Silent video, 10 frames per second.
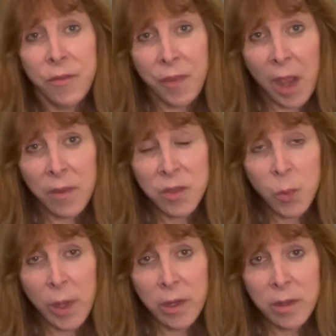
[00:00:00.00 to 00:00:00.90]
5
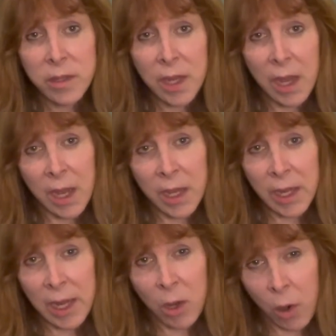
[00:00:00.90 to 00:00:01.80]
sweaters
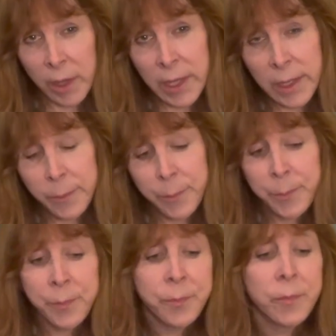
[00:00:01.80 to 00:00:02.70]
and a cardigan.
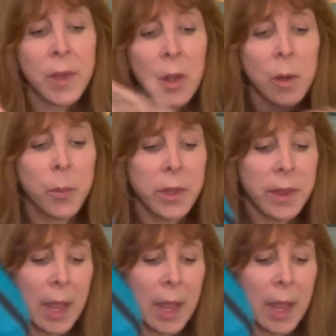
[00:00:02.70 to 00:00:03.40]
I'll put